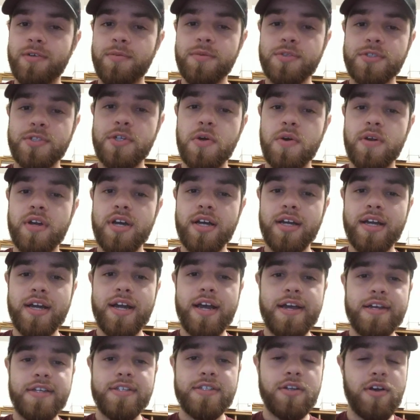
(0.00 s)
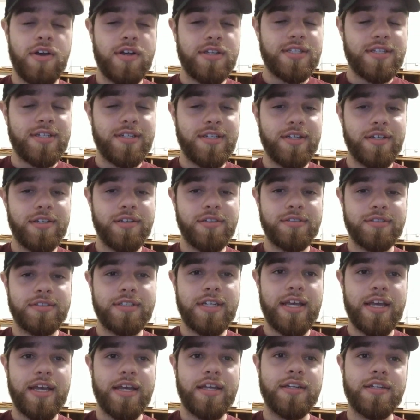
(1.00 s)
What's going on guys? Austin here,
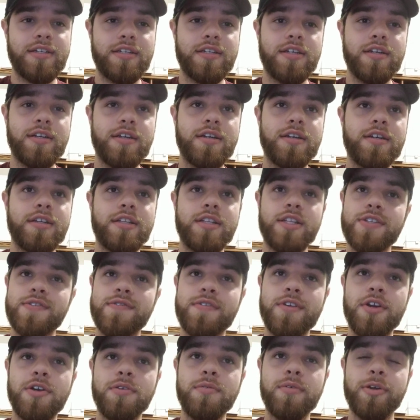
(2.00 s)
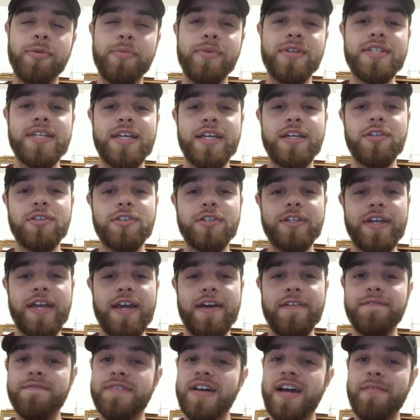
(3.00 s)
and uh, in this video we're going to be taking a look
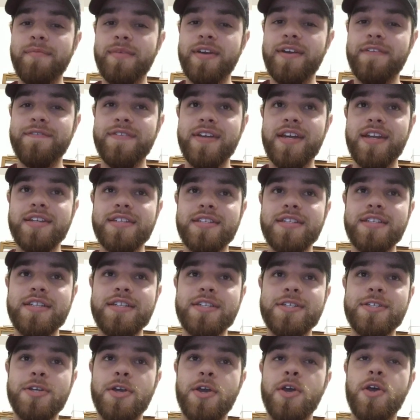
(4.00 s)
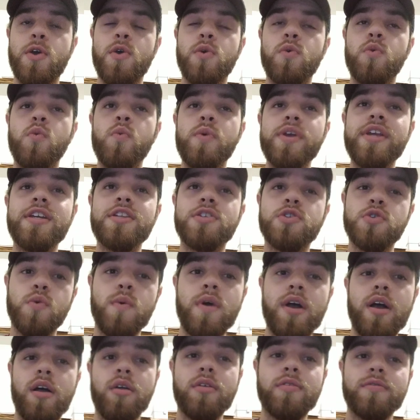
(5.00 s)
at 5 Minute Fantasies Week
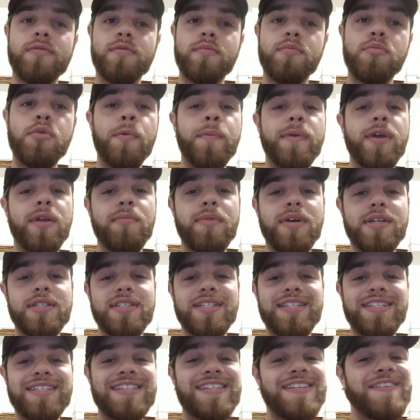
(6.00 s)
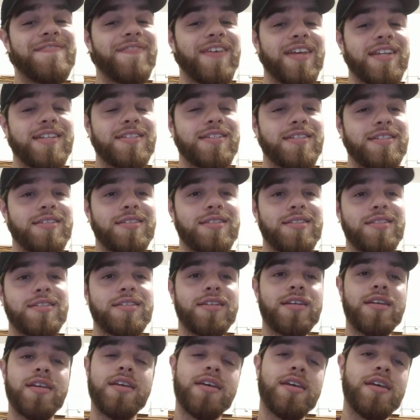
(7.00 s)
12, Booming and Busting Defenses.
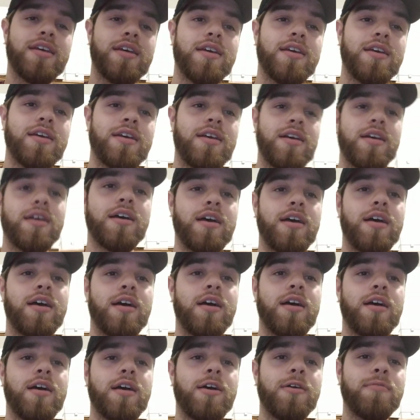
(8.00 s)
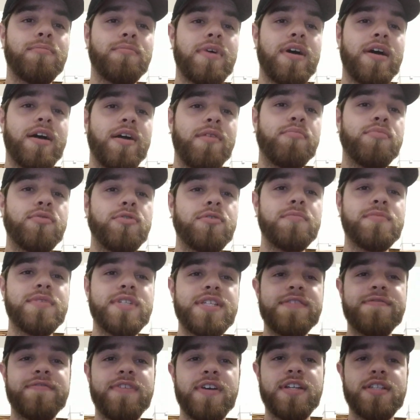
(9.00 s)
Uh, my boom
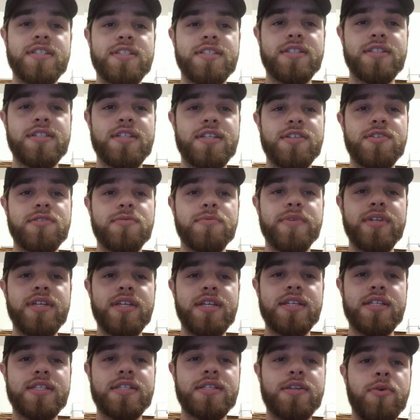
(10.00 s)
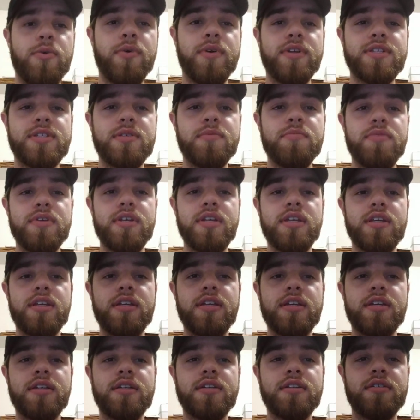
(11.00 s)
defense this week is going to
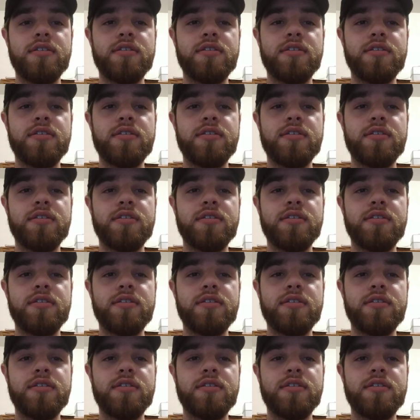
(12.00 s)
be